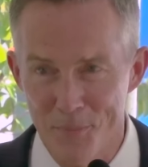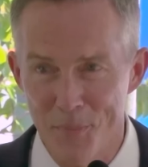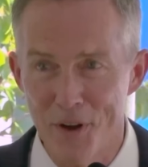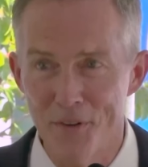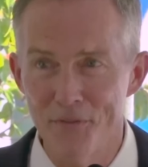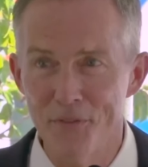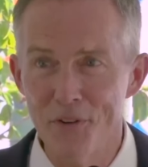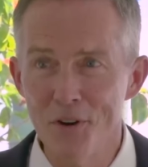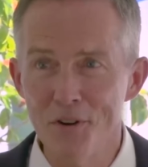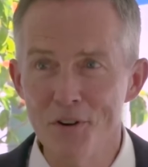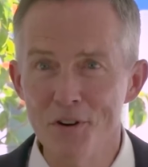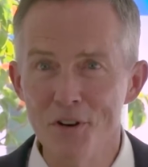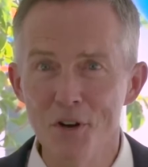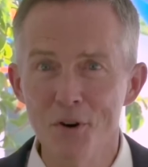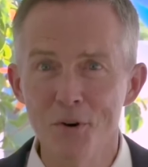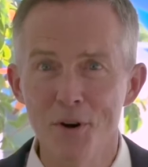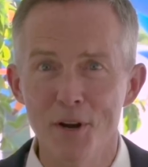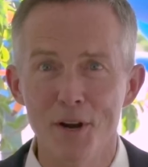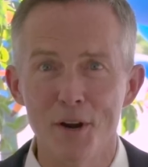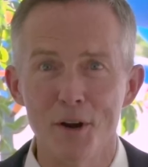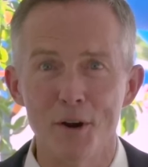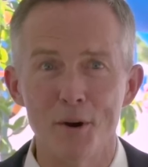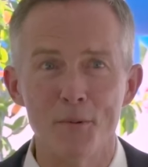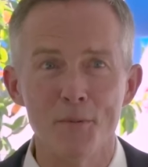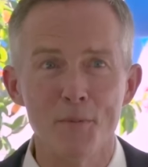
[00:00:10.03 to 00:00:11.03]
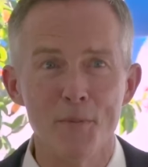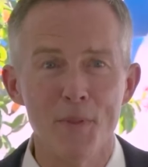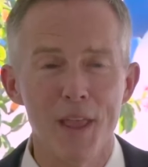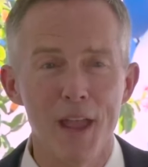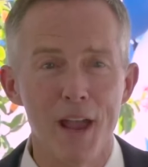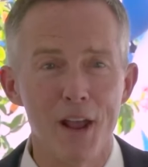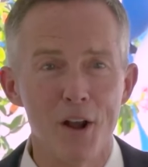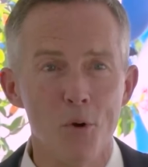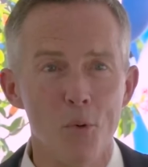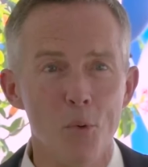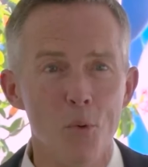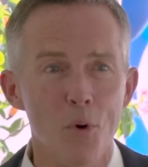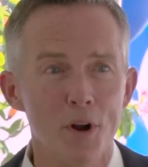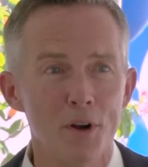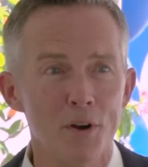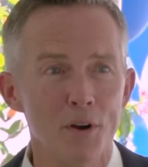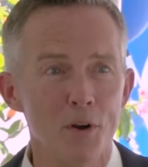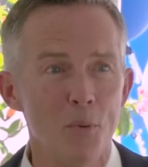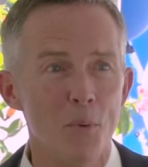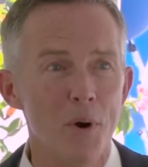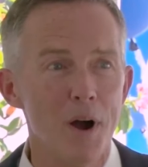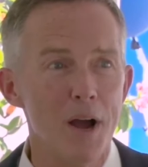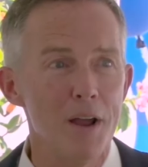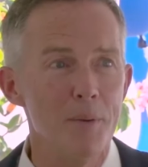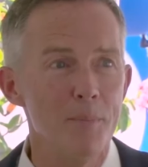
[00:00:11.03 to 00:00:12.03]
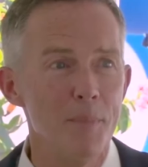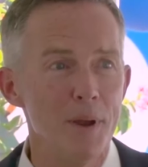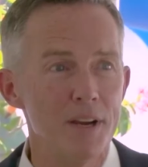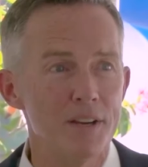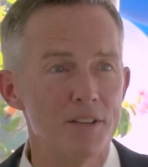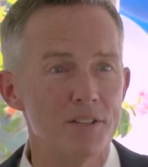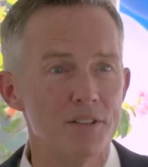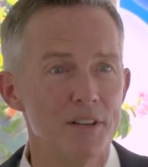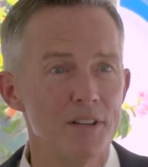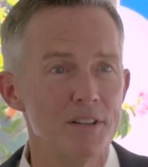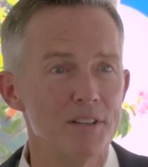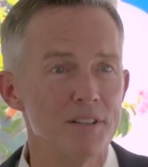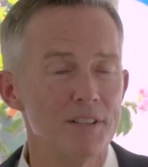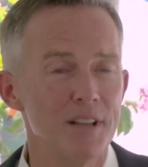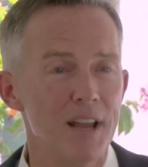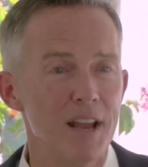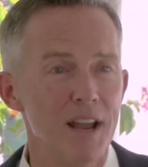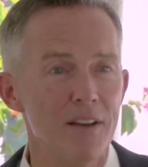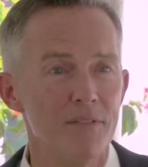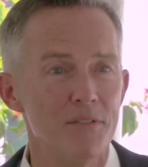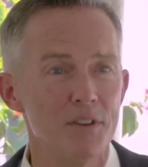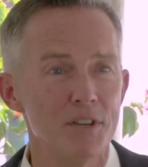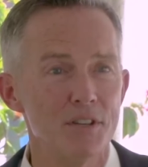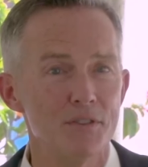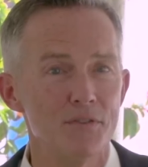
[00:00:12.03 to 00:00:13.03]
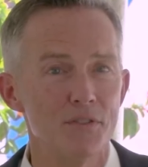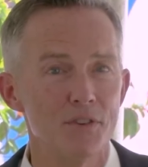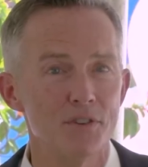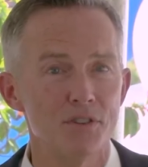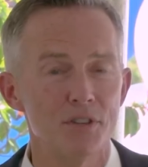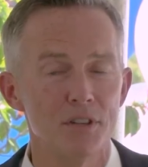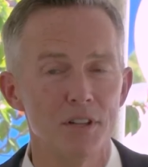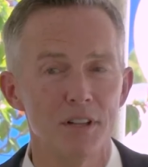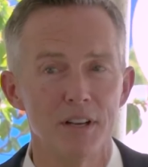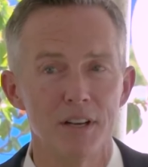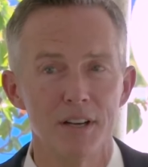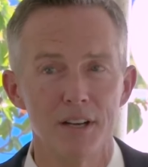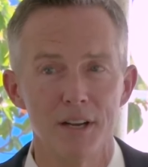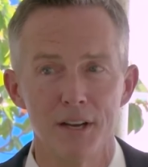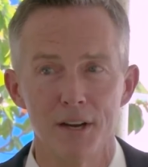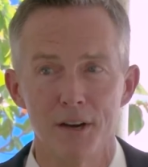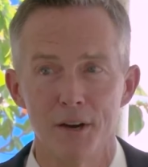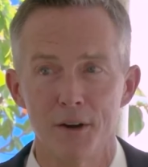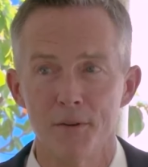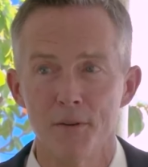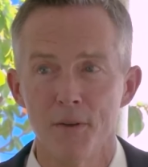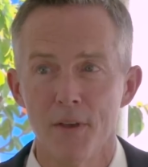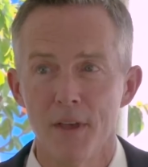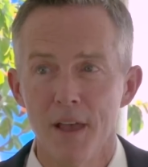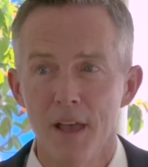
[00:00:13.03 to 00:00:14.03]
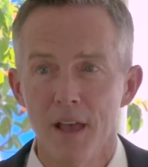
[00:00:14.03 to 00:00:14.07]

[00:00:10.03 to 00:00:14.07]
But if you're new here and you're wondering why it makes sense to have this facility here,